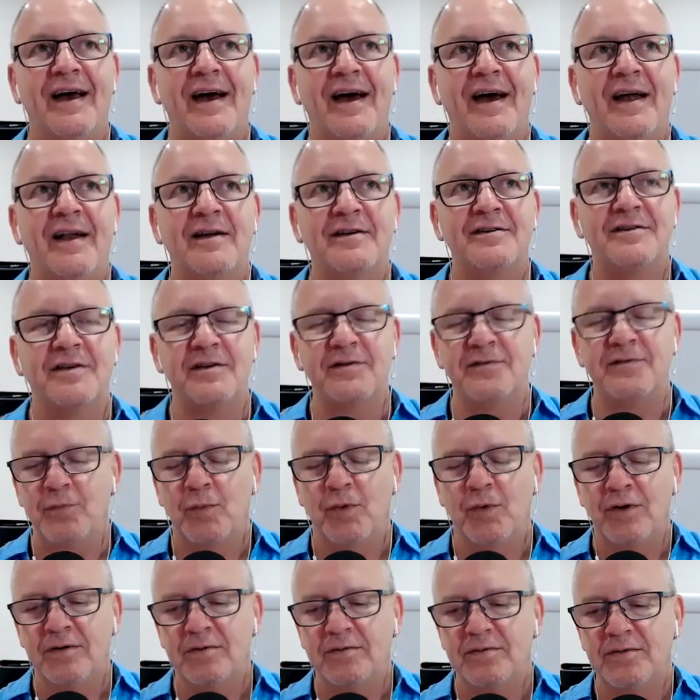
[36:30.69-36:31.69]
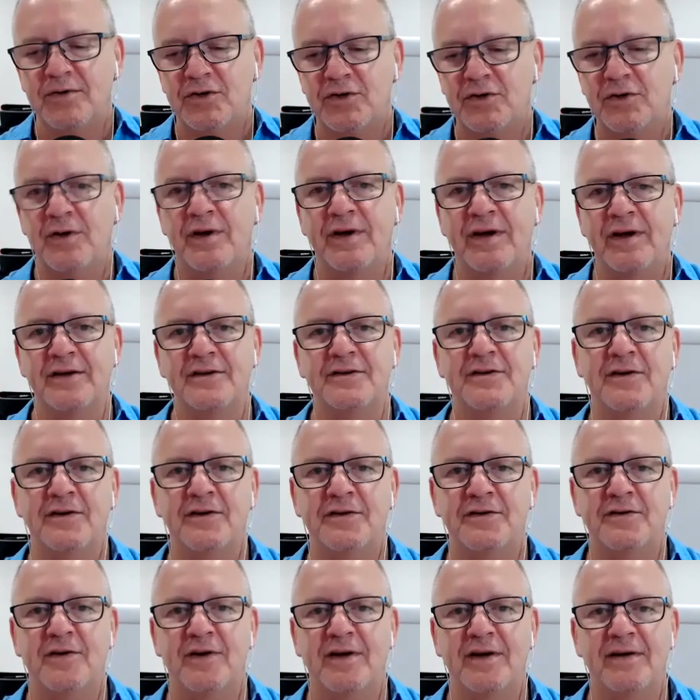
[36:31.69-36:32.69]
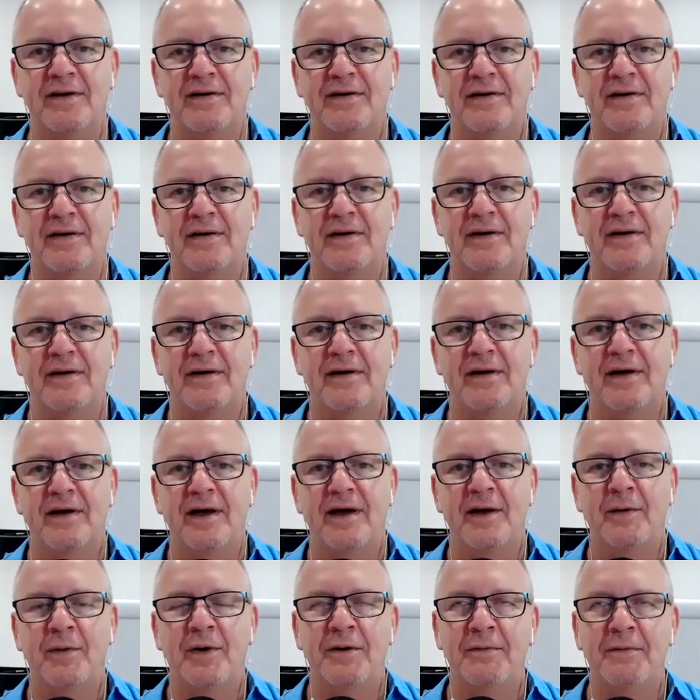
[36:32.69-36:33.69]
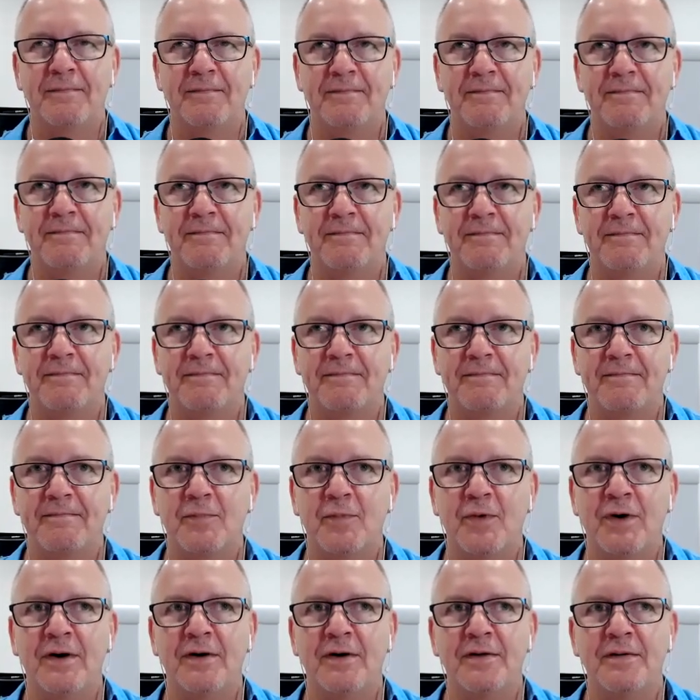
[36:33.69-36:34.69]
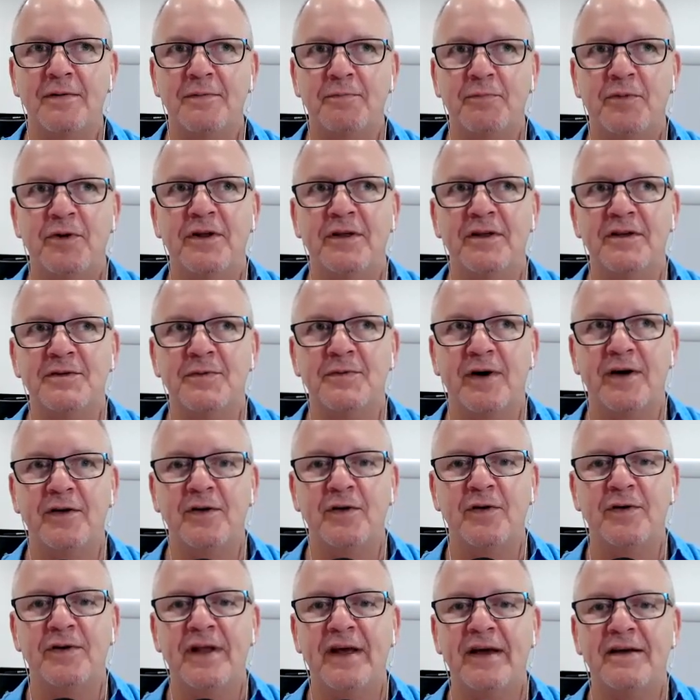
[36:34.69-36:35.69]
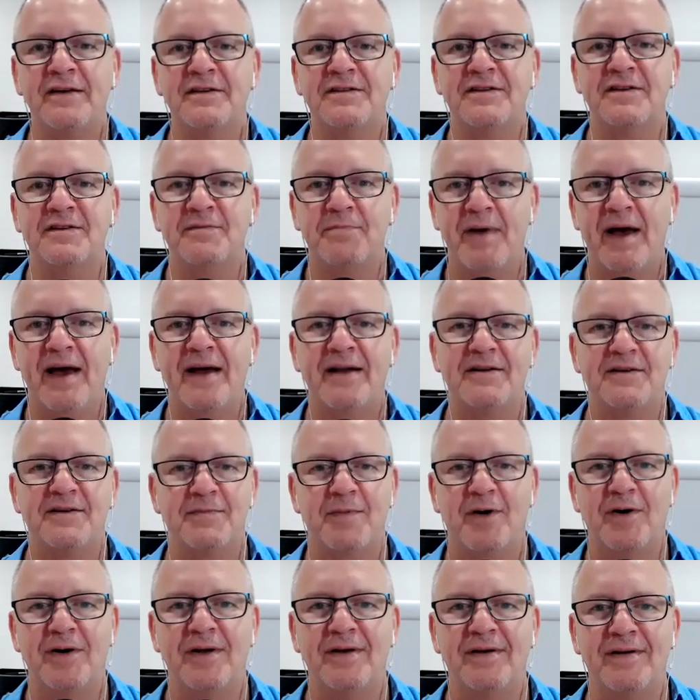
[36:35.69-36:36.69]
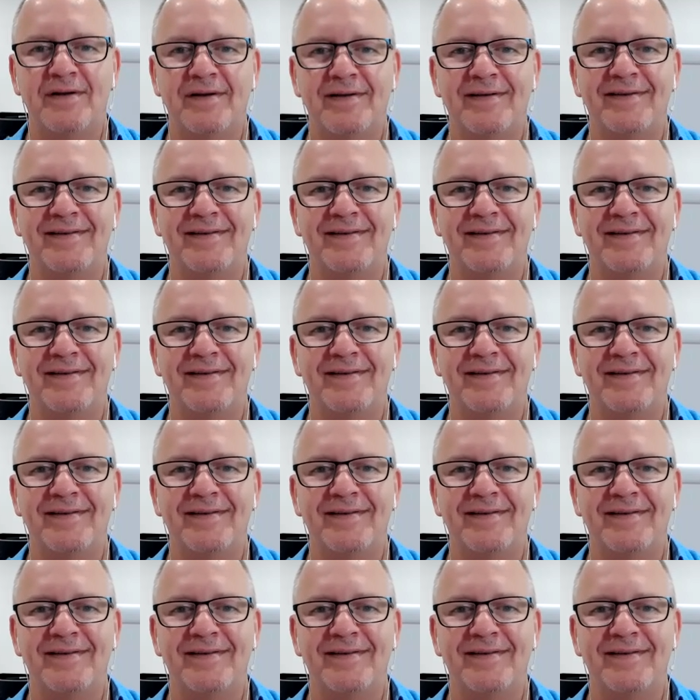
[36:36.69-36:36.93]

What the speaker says: And I said, well, should I get surgery? He went, well, put it this way, your neck is as bad as mine.